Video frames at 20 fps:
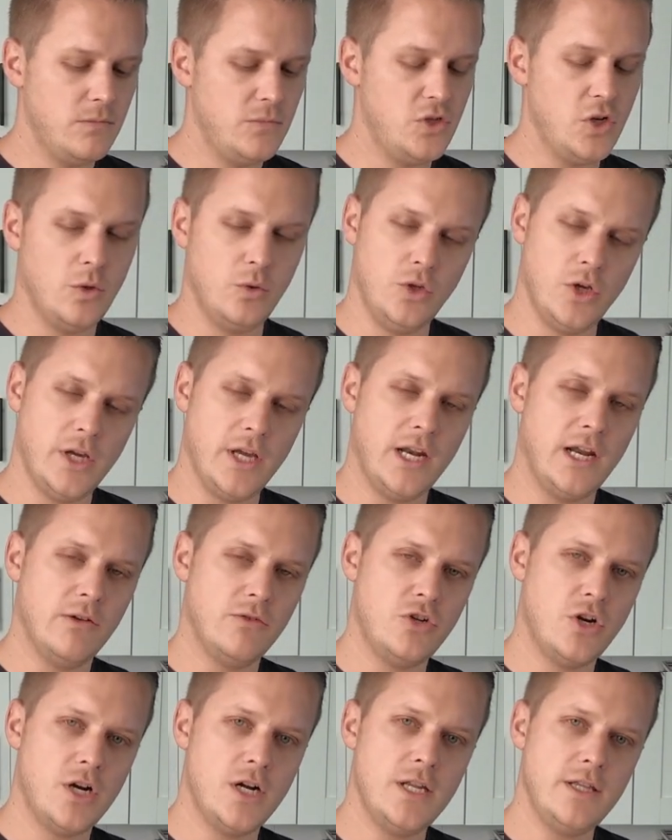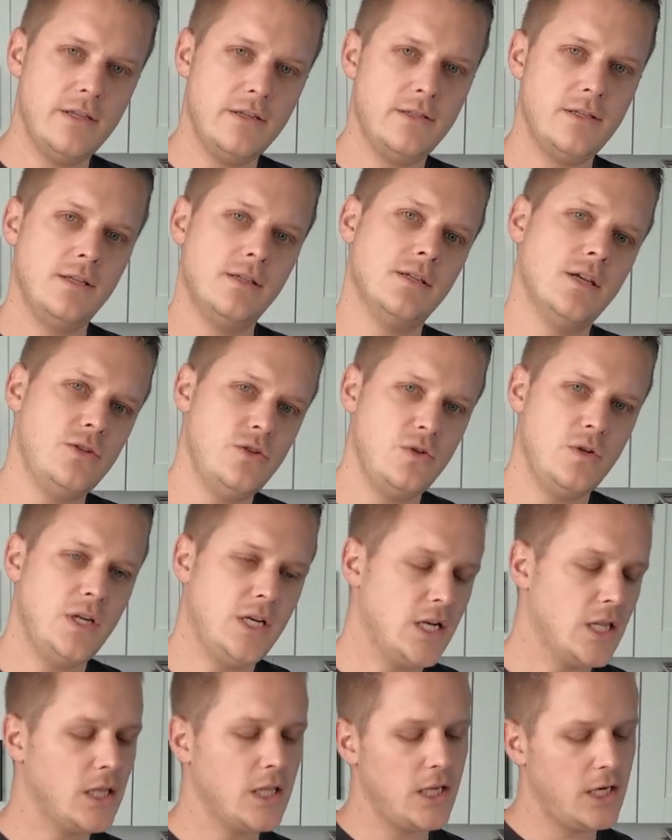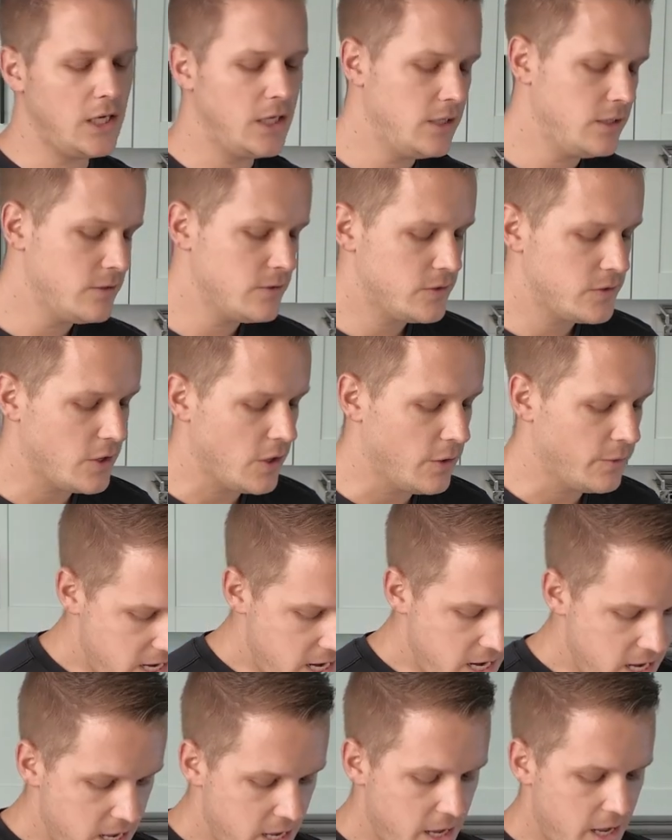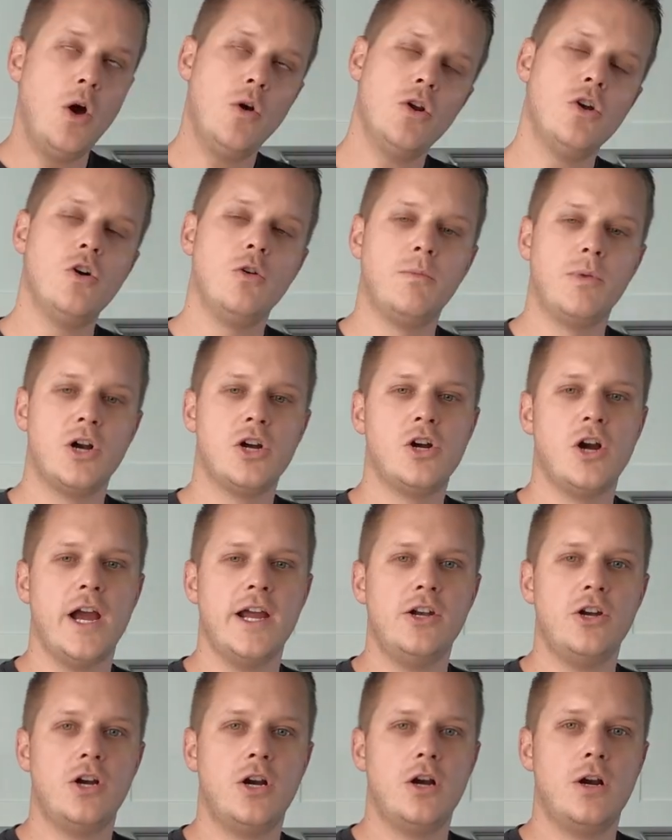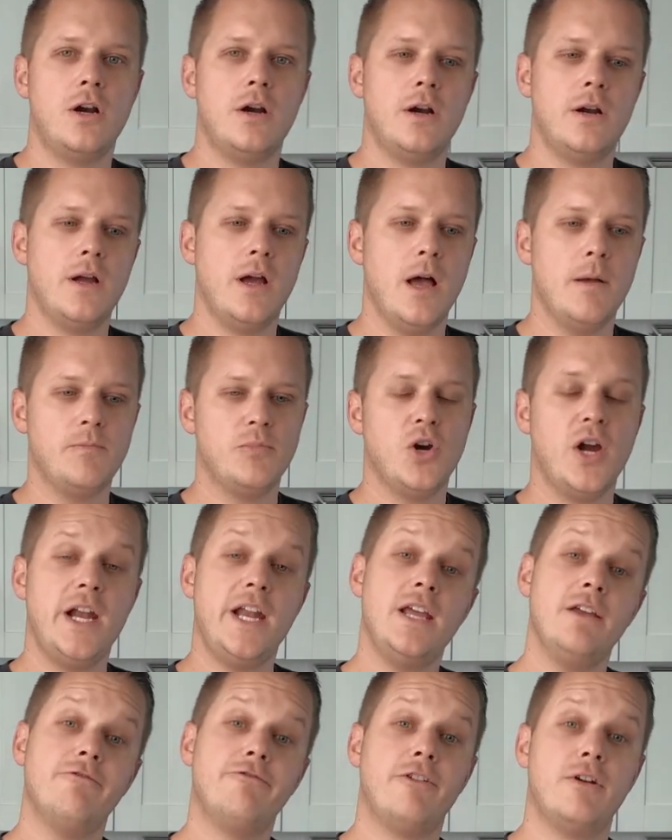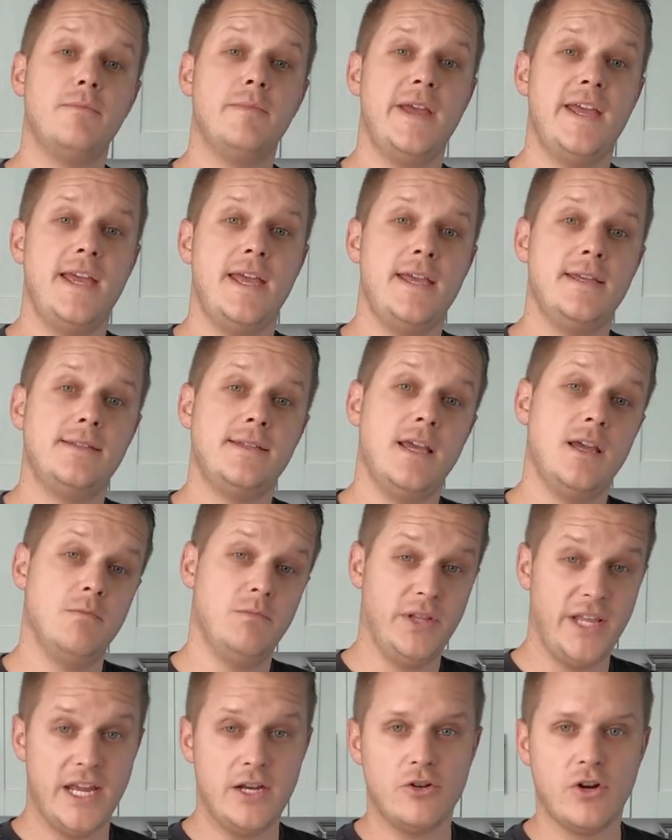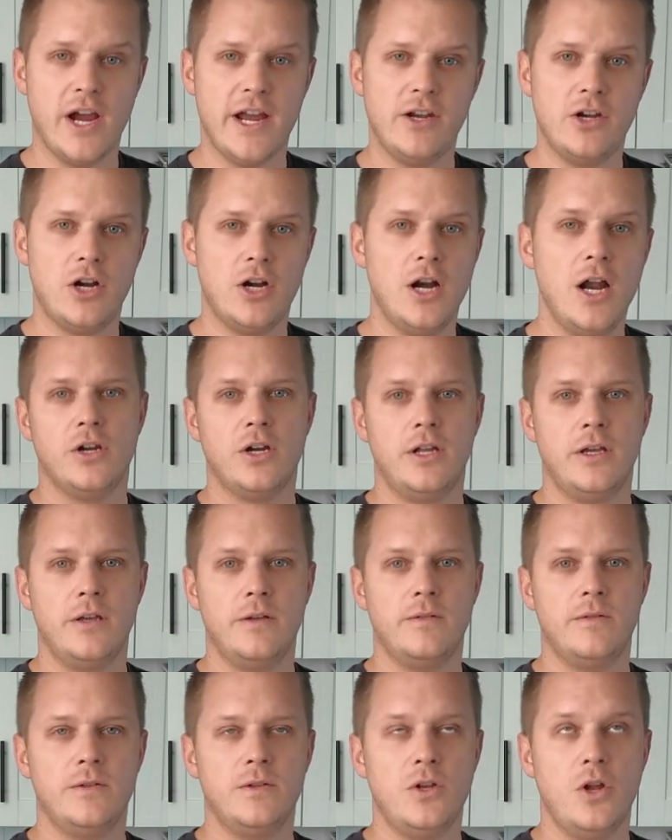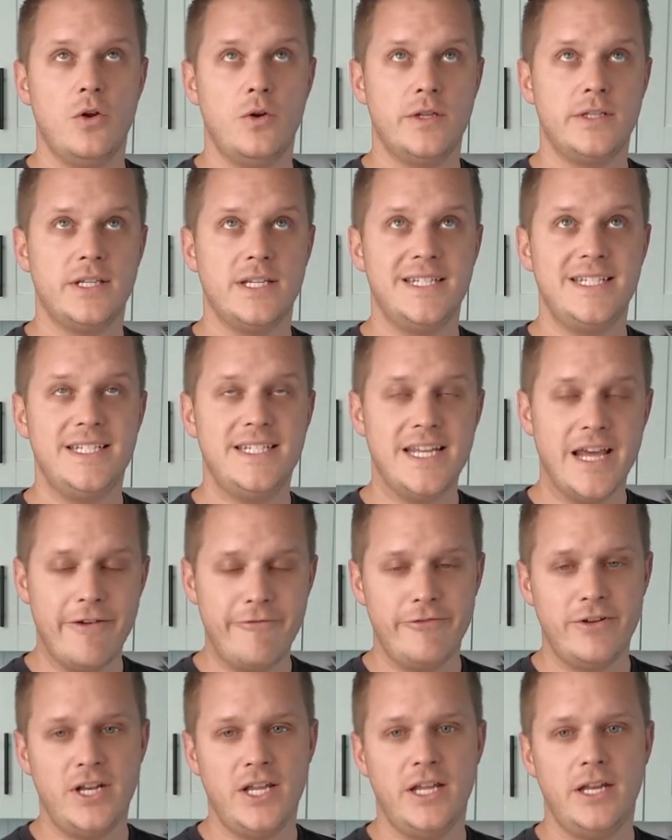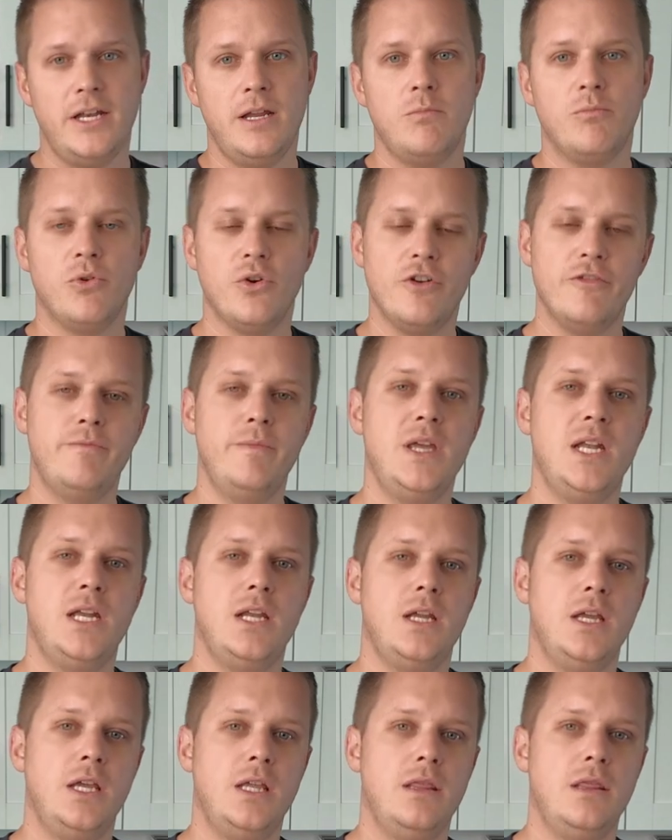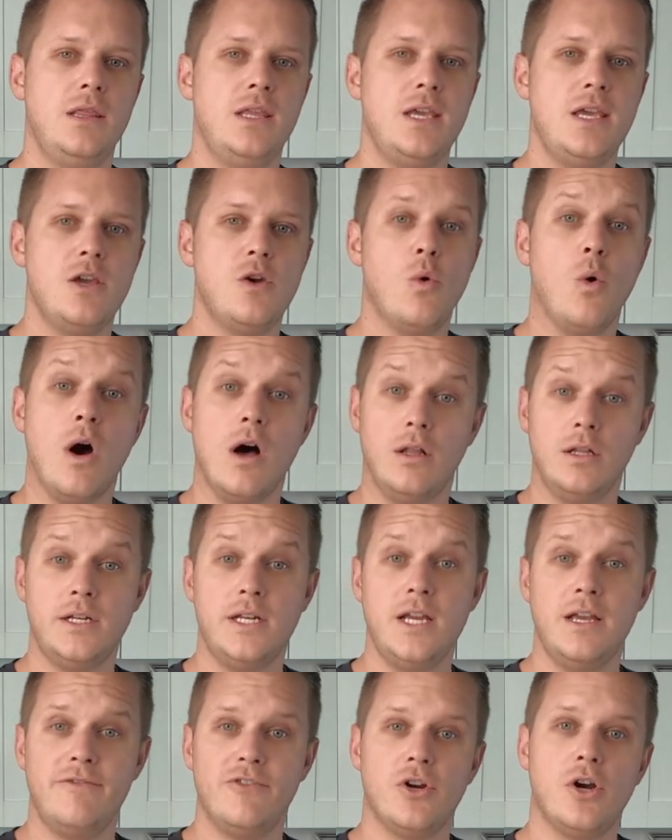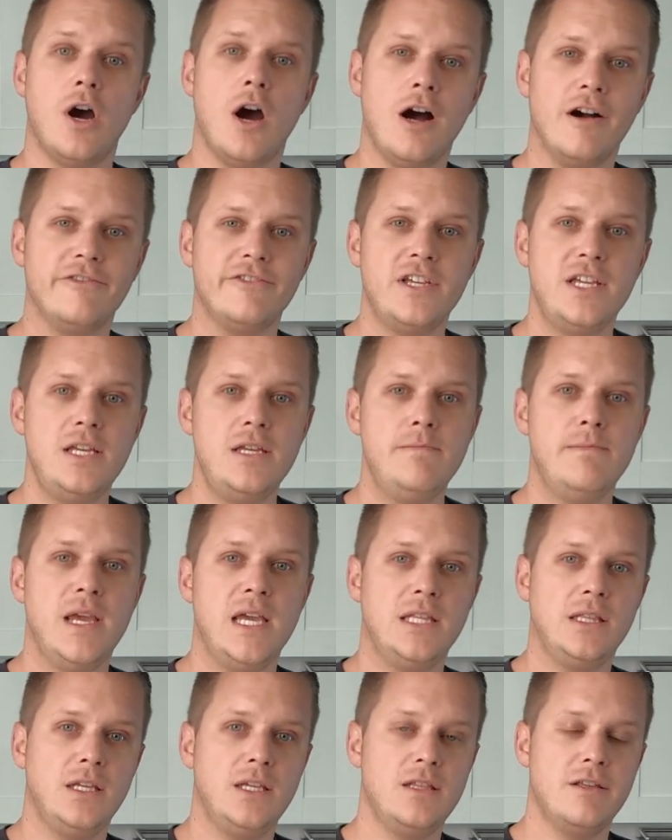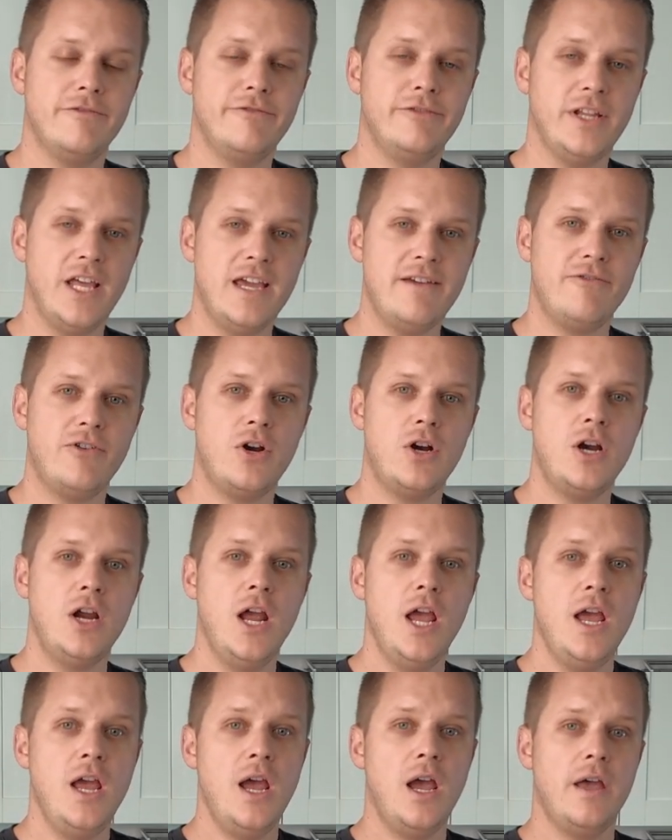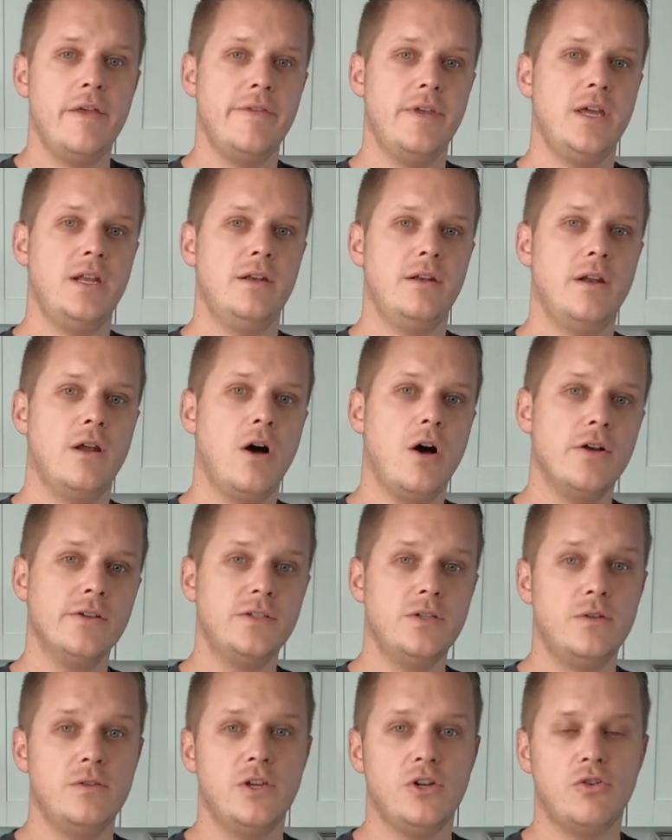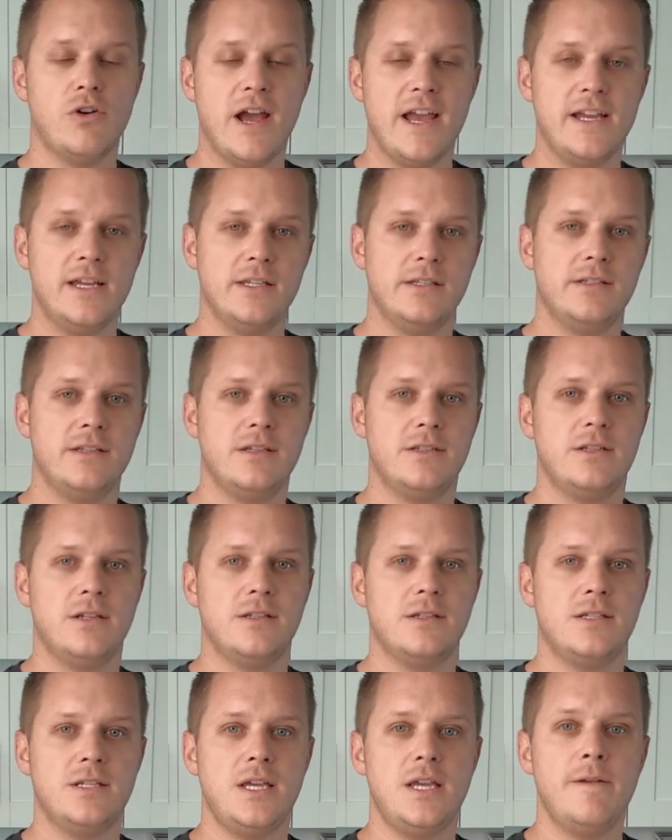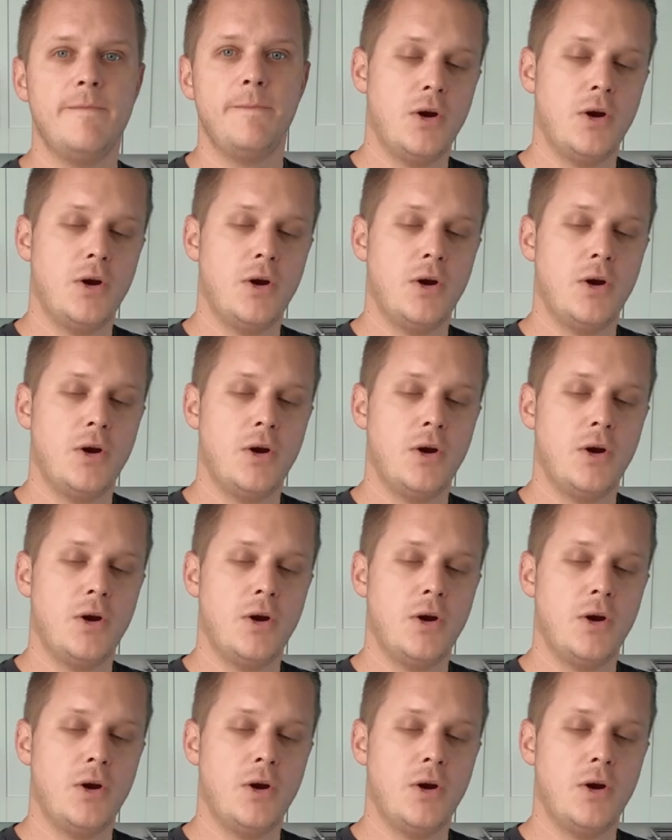Don't look at how dirty this is. I do need to clean it. So the conical burr grinder, upgrading from say a blade grinder, you're gonna notice a definite improvement in the quality of your coffee, mainly the flavor, and then also the grind consistency.